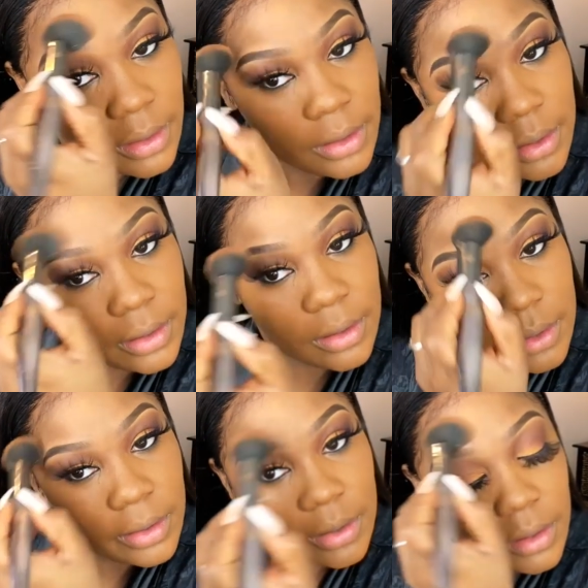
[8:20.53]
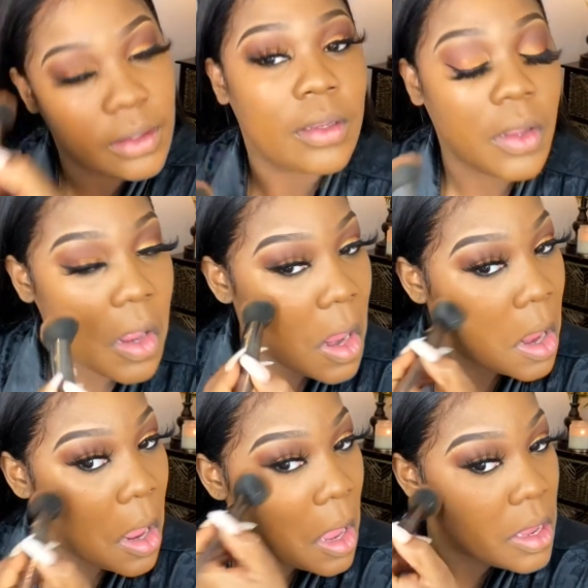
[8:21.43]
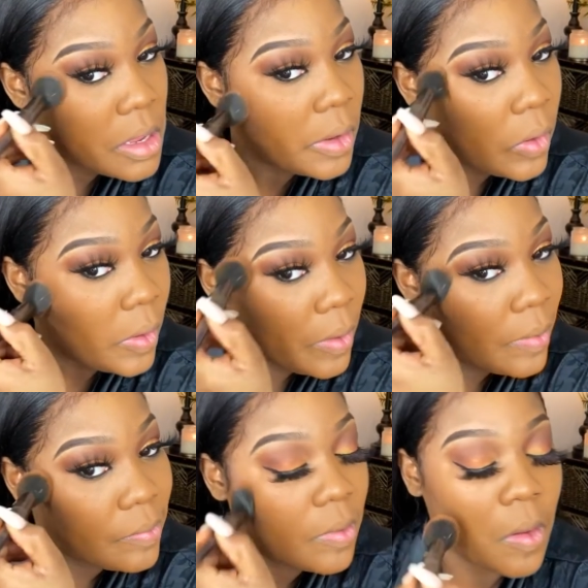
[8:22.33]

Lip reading: (no one is talking)